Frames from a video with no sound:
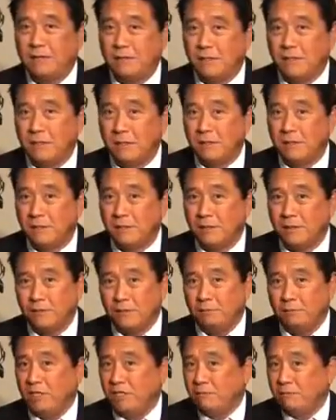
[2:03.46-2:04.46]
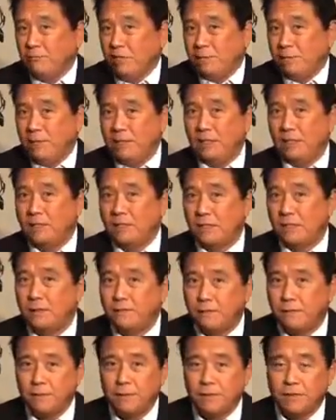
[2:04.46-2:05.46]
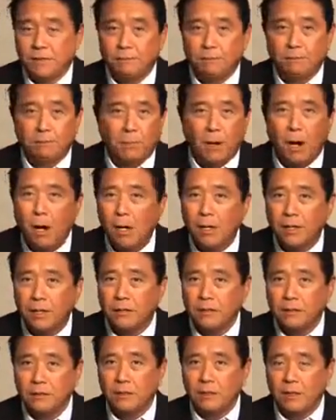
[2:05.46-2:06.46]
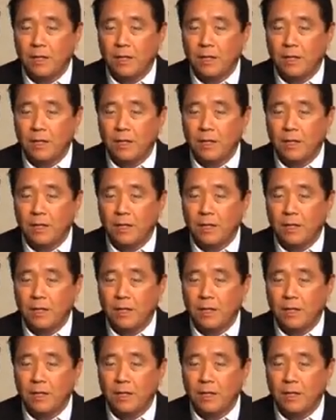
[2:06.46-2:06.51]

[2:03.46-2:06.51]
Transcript: ounces of silver, which means silver is a bargain